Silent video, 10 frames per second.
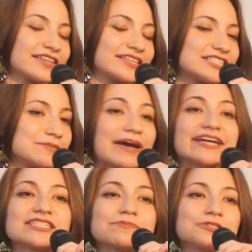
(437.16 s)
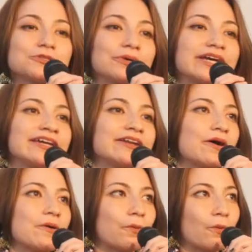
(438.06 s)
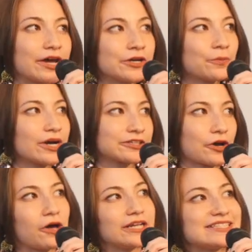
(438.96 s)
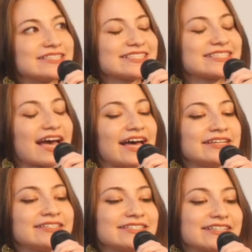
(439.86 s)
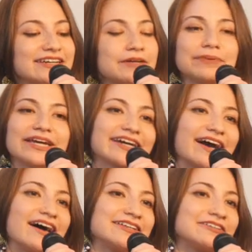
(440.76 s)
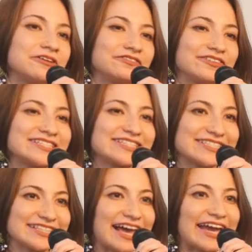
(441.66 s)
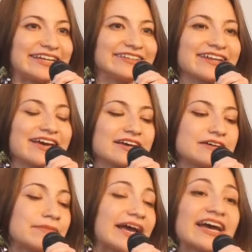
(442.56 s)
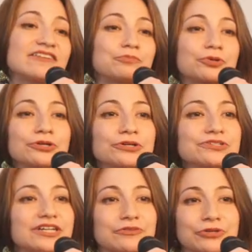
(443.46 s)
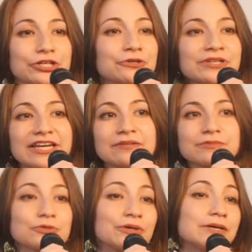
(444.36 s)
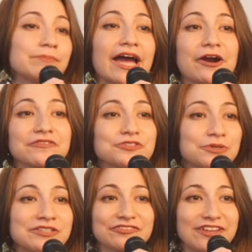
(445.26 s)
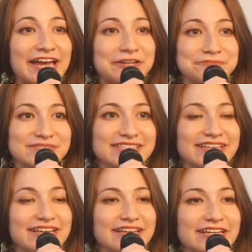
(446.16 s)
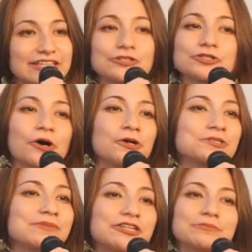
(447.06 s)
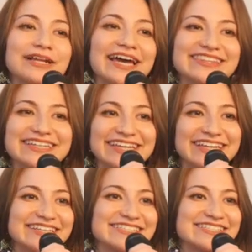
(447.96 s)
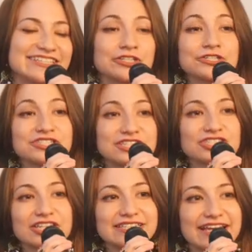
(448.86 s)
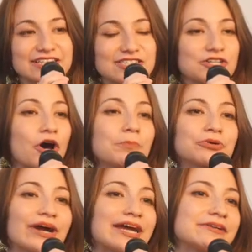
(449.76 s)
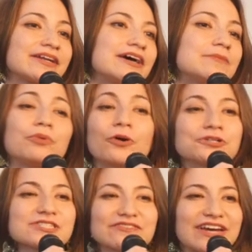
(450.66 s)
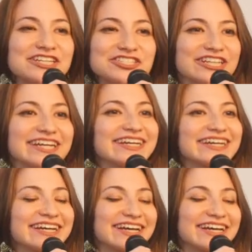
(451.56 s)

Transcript: The space between 101 Collins and a beer garden on Flinders Lane may have brewed a reunion between a pair of twin flames. You told me you played the keys and used DJ decks to operate portals of energy.